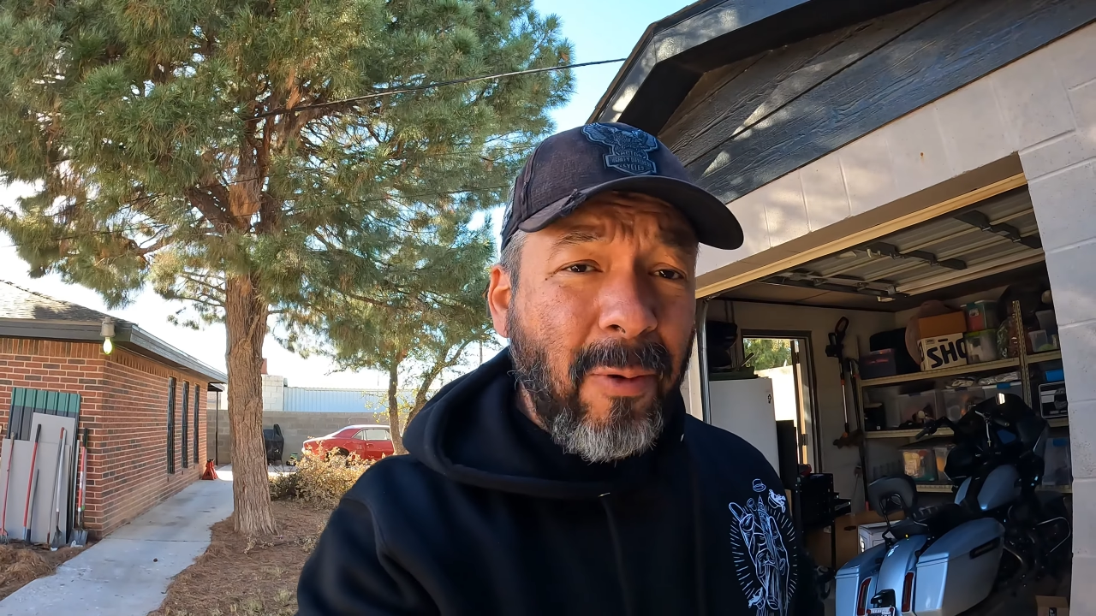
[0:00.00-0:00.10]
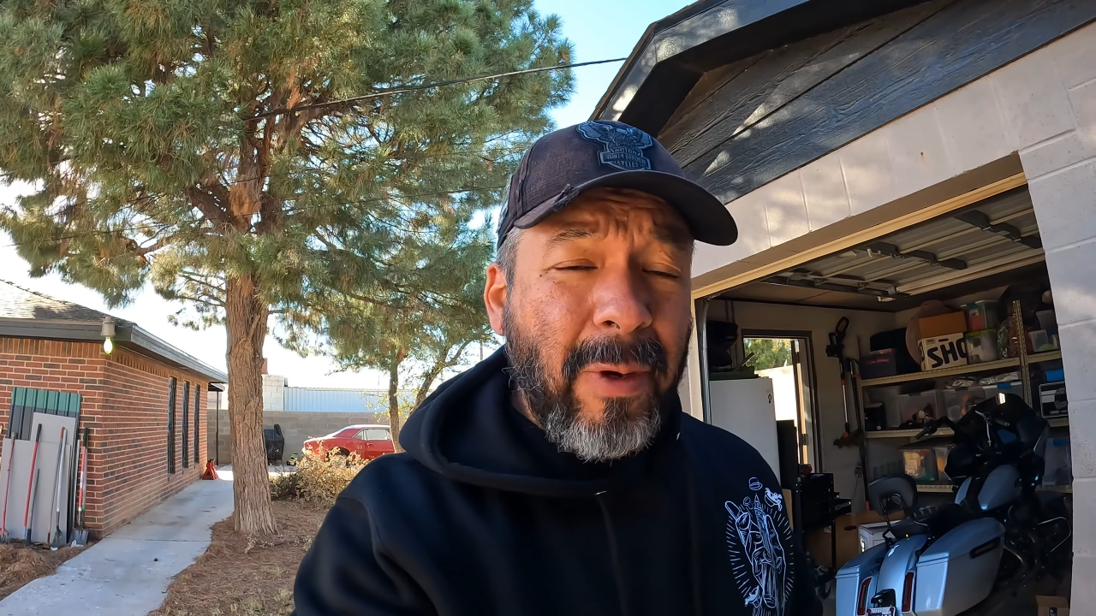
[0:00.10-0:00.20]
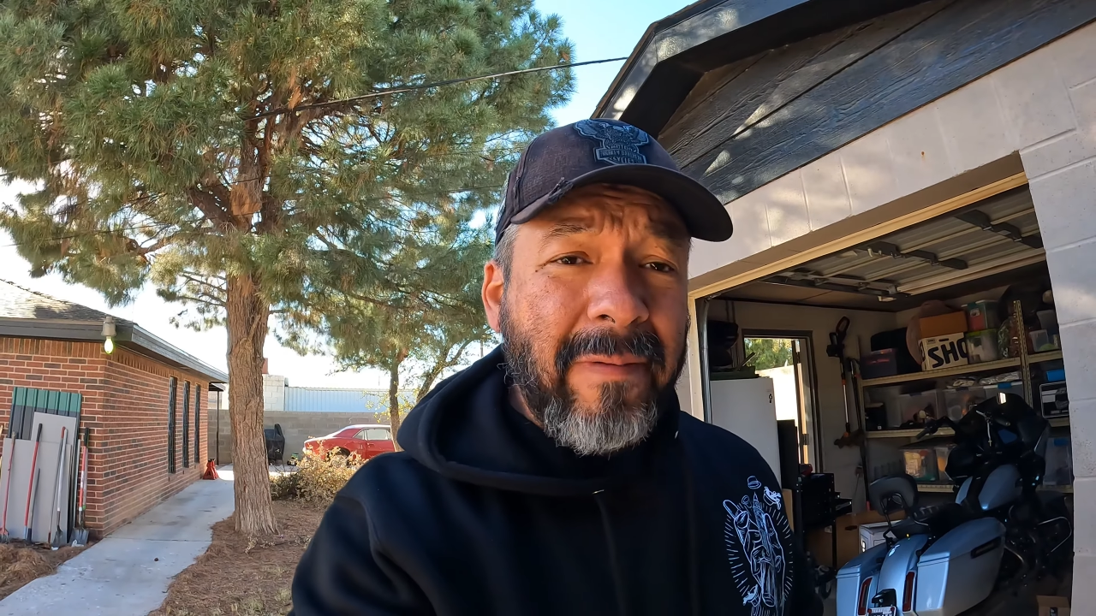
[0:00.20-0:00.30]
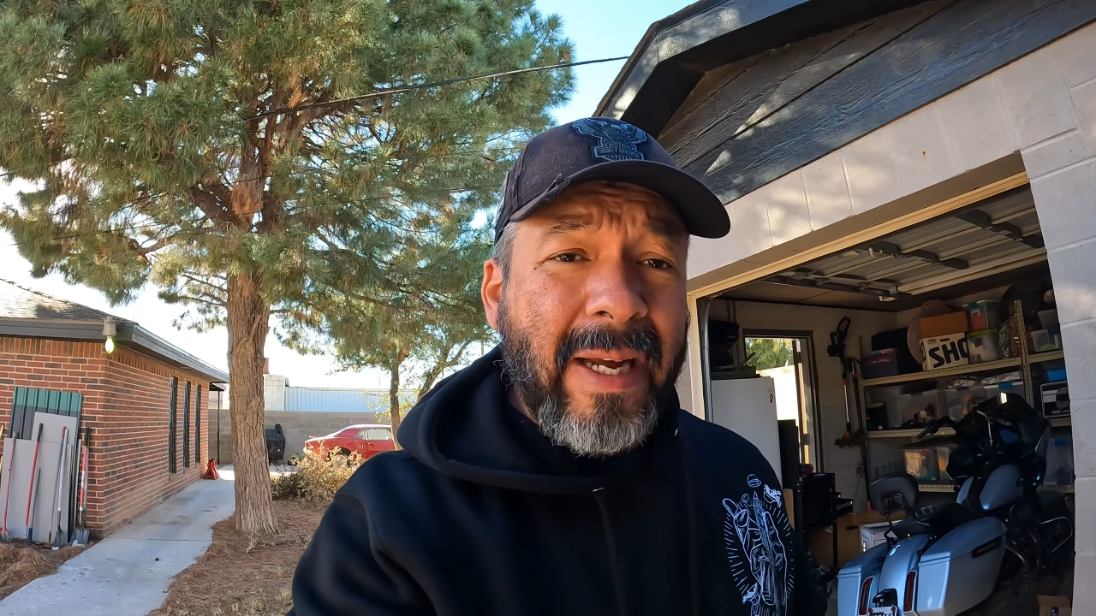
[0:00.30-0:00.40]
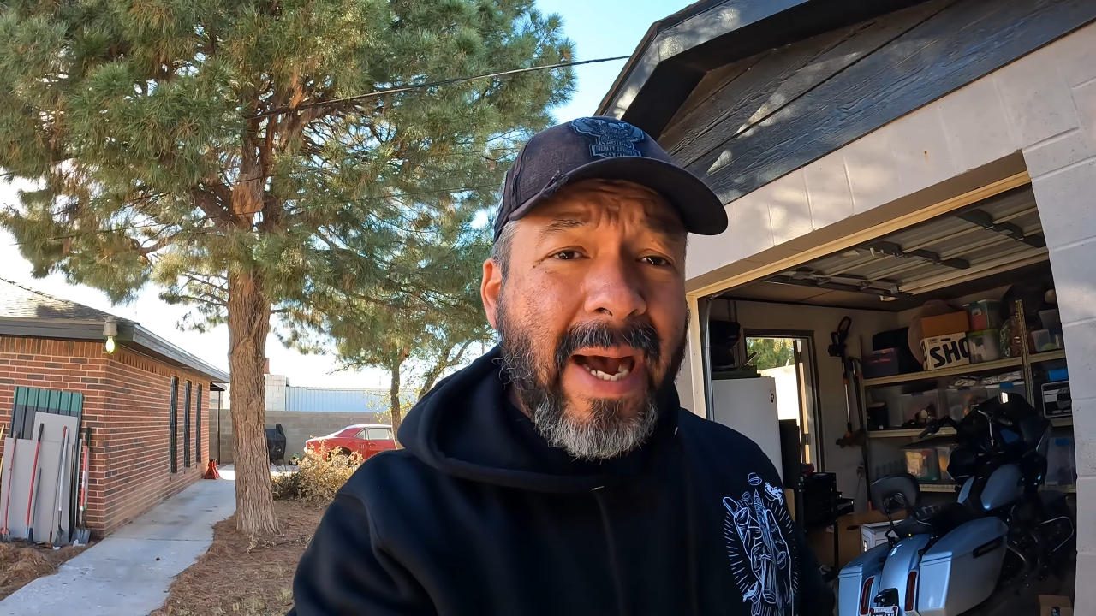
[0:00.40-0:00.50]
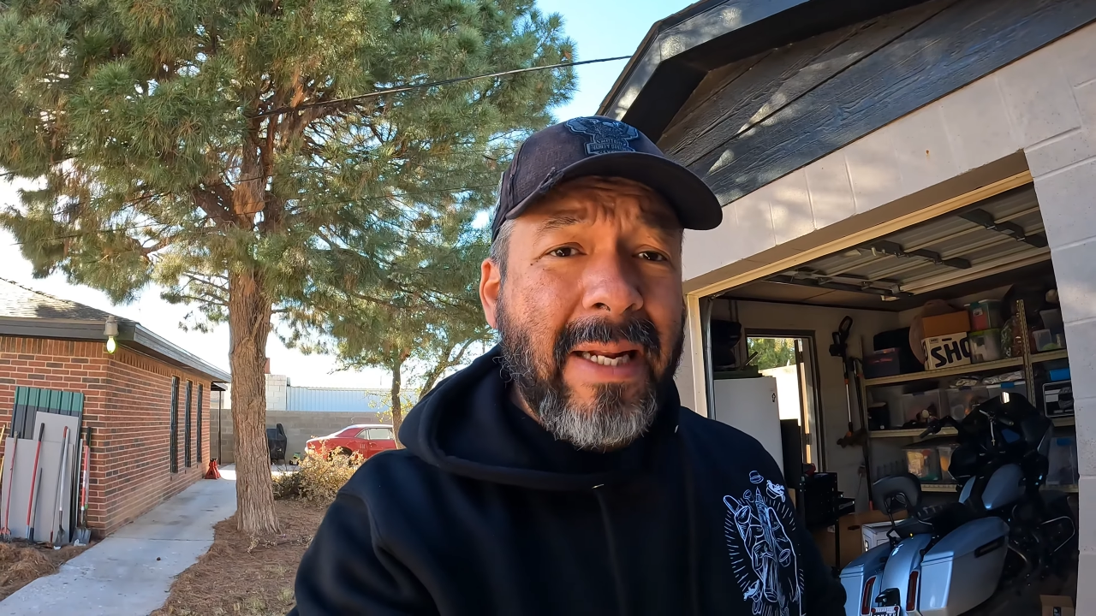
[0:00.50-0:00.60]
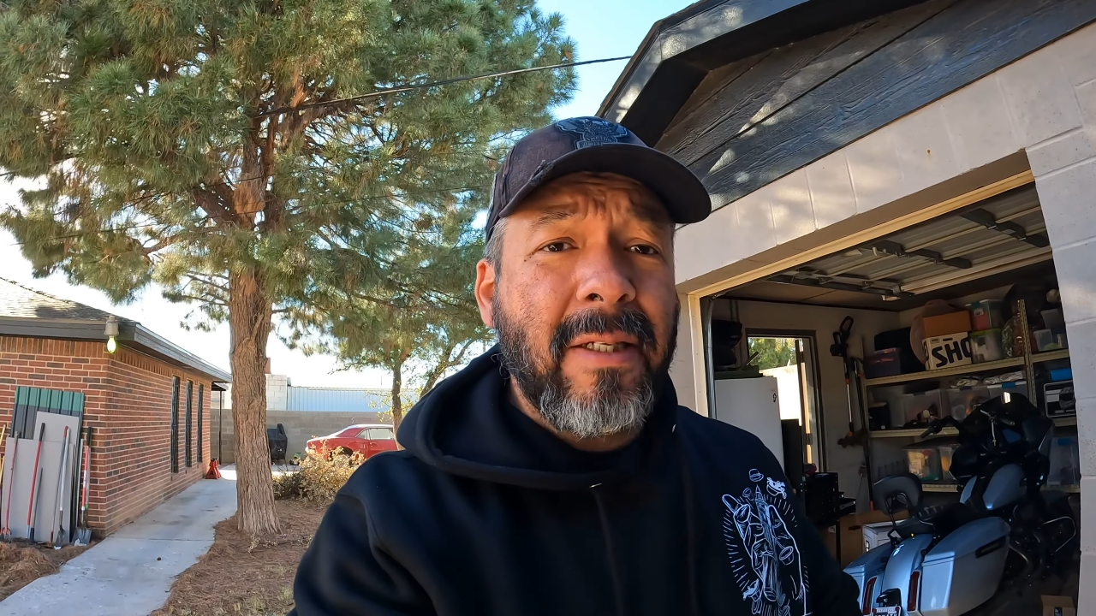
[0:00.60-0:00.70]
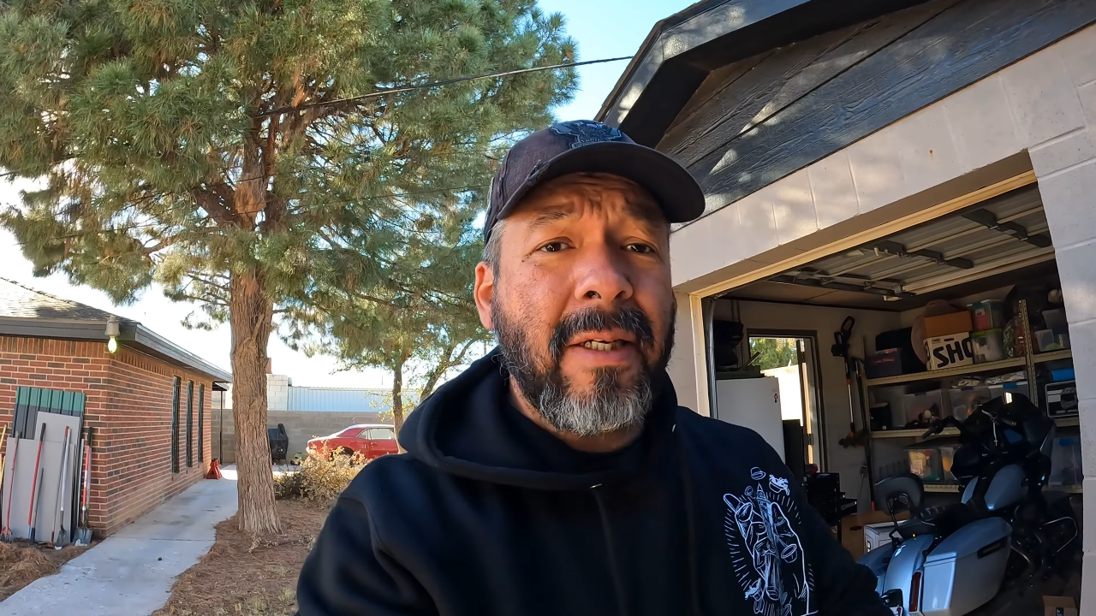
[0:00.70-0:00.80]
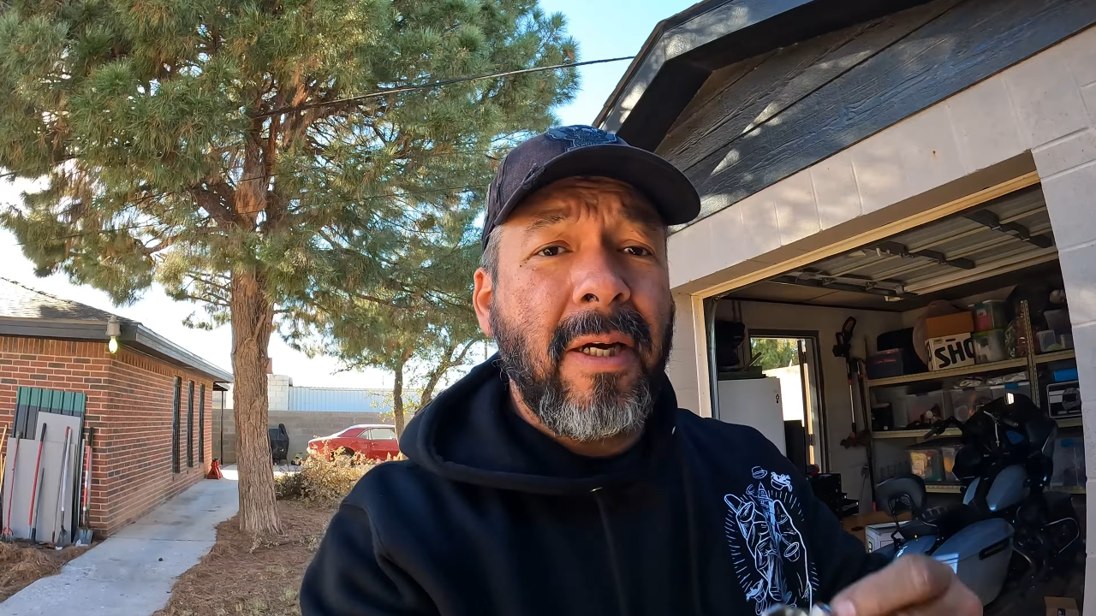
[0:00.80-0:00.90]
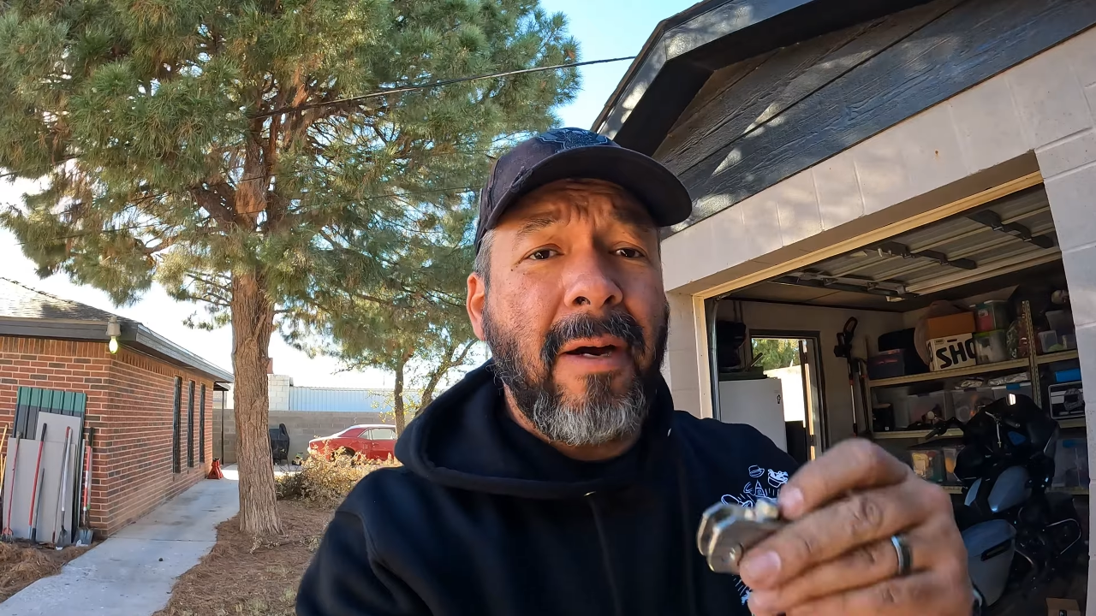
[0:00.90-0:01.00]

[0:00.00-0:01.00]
we've got